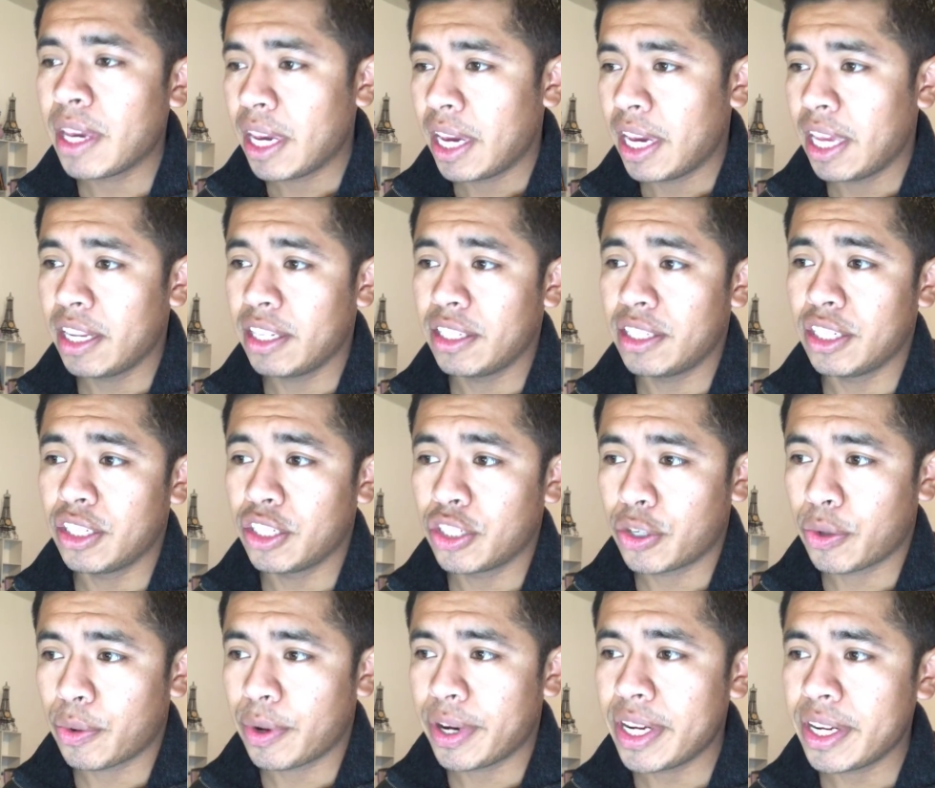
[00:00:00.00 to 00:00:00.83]
It is
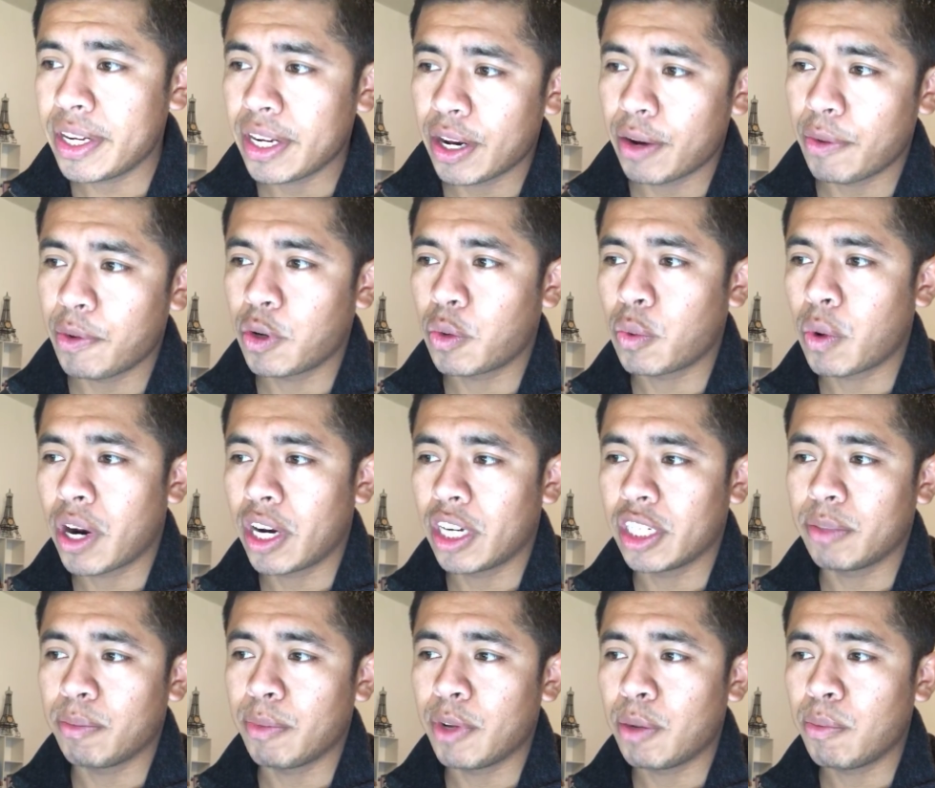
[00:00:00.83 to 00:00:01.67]
discrete, it
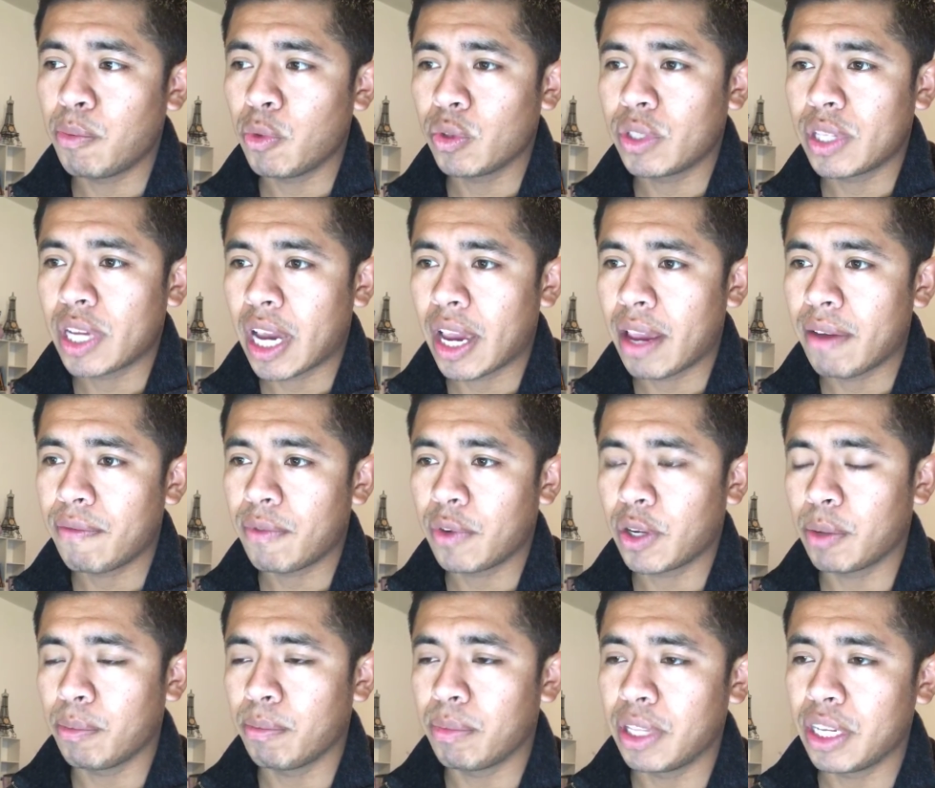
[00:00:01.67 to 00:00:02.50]
requires minimal time
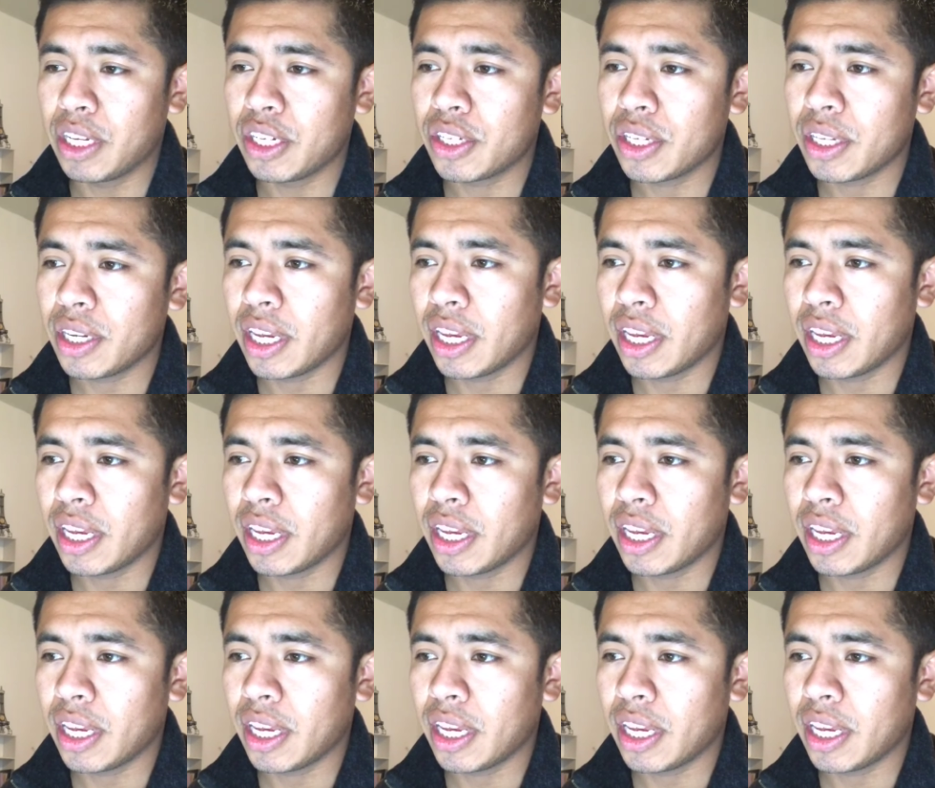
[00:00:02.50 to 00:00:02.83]
for completion,